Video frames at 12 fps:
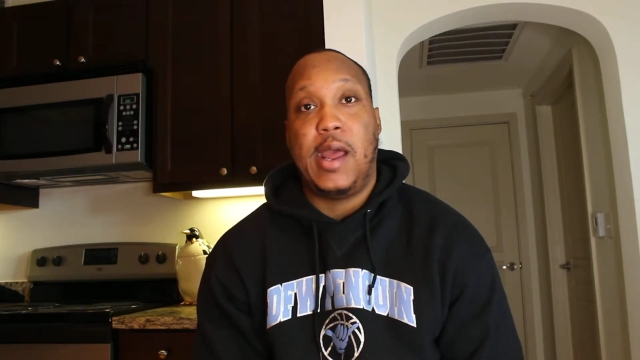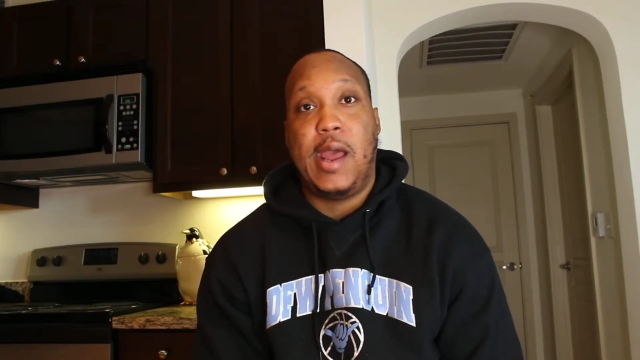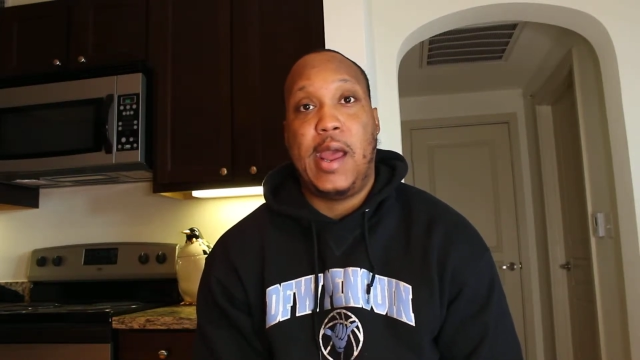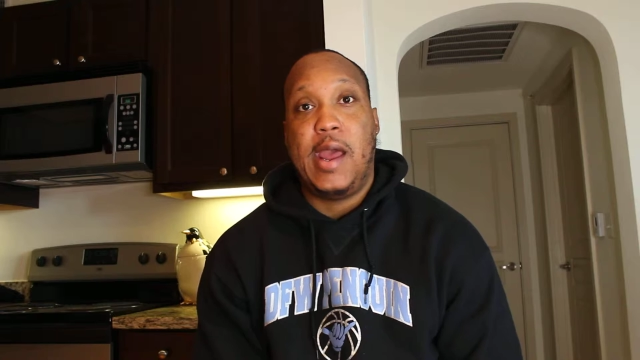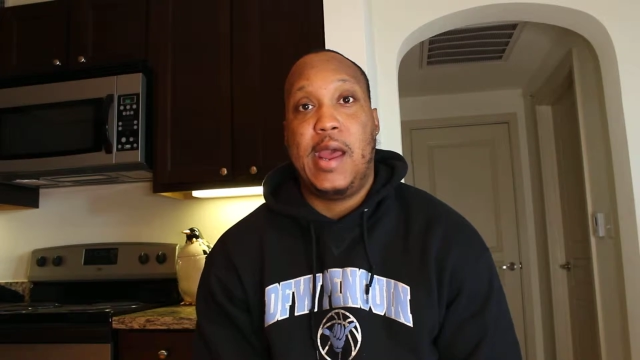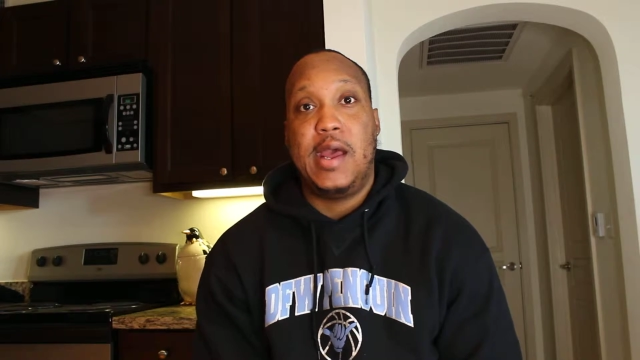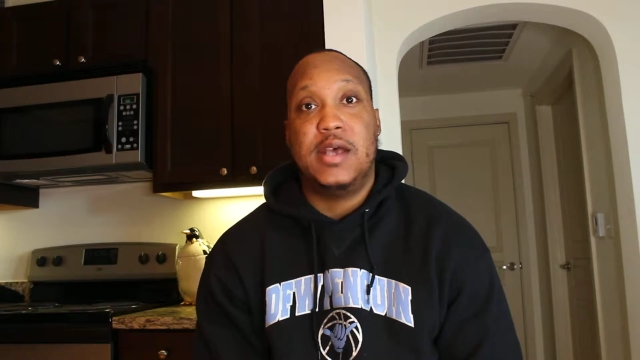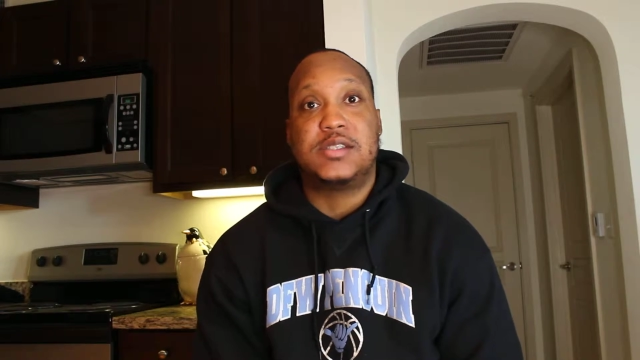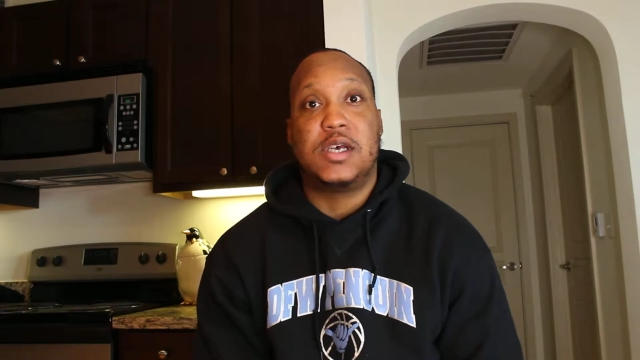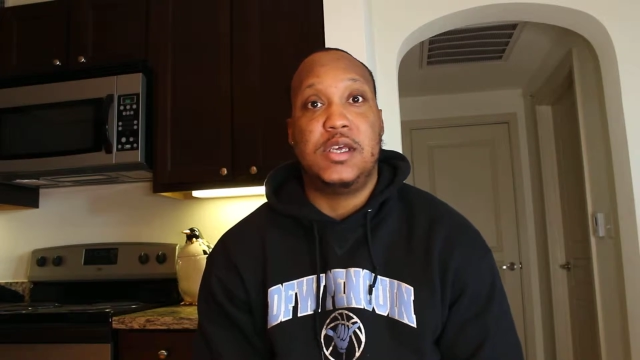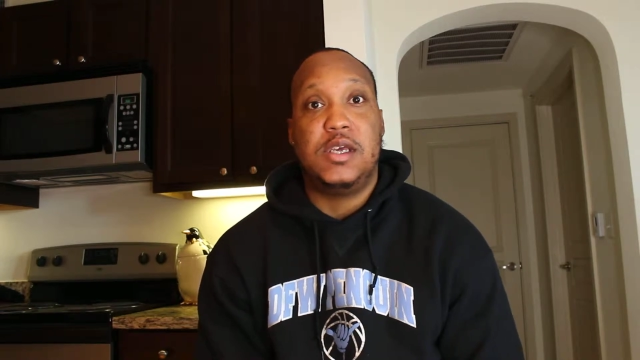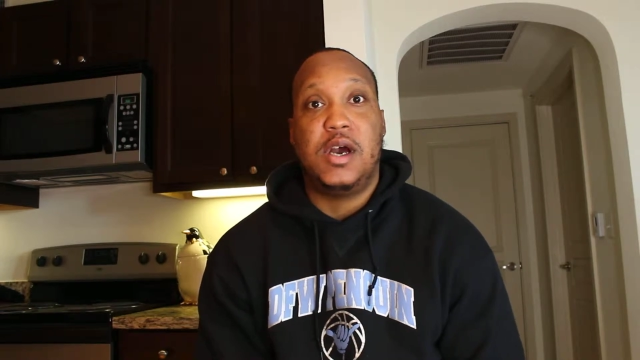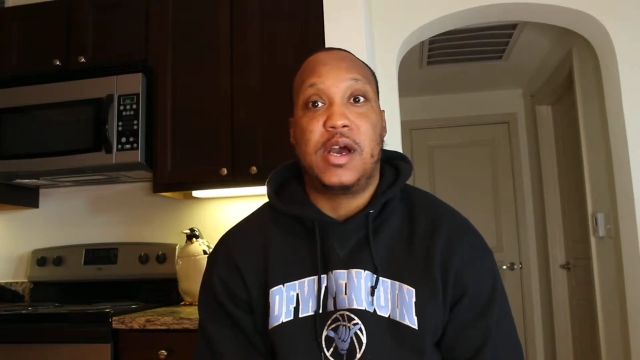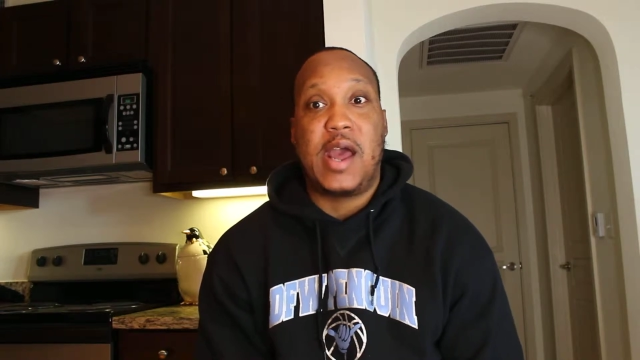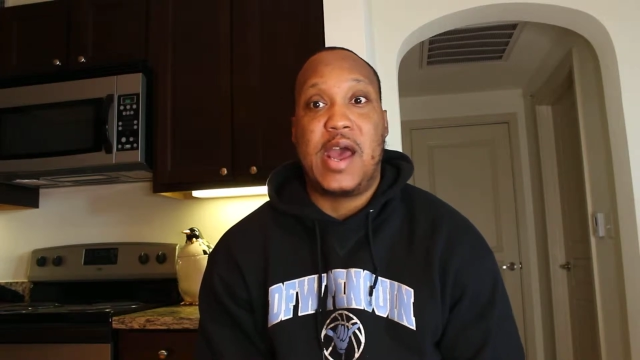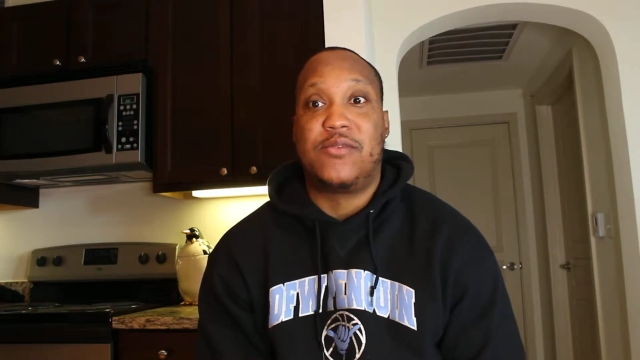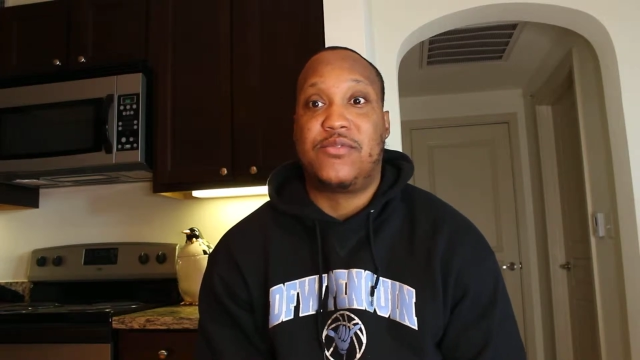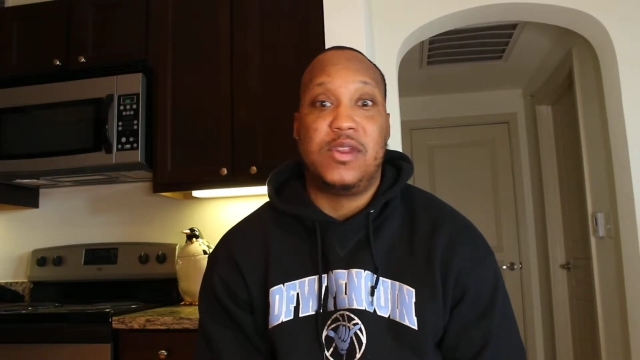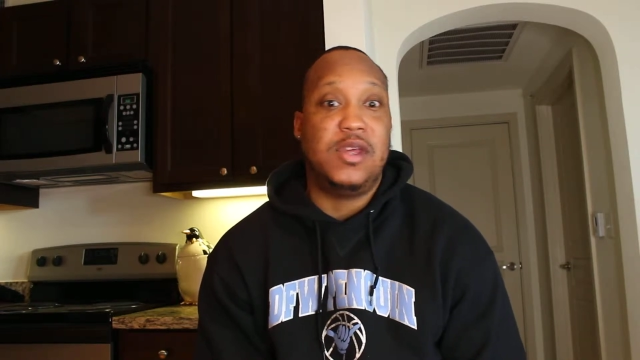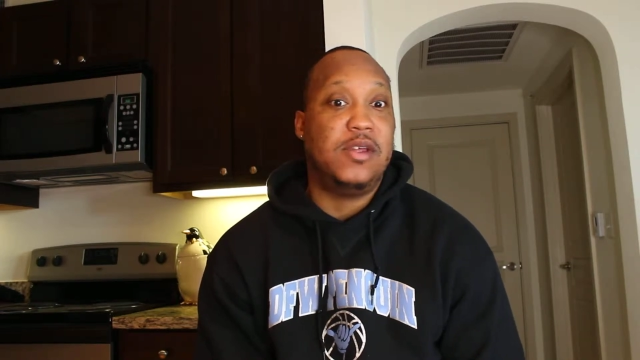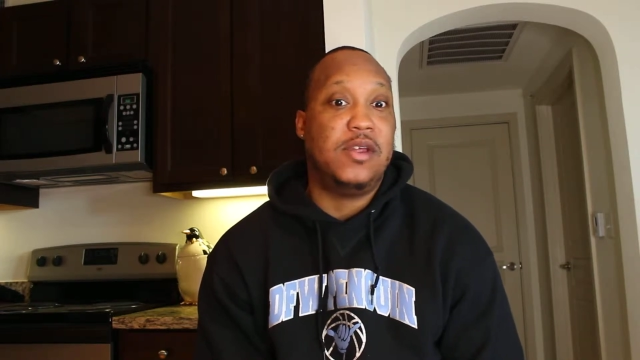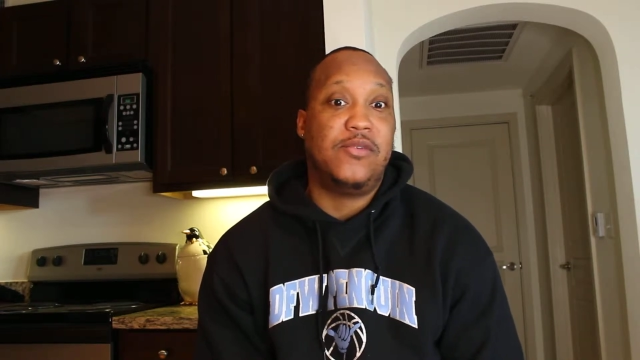as a young athlete,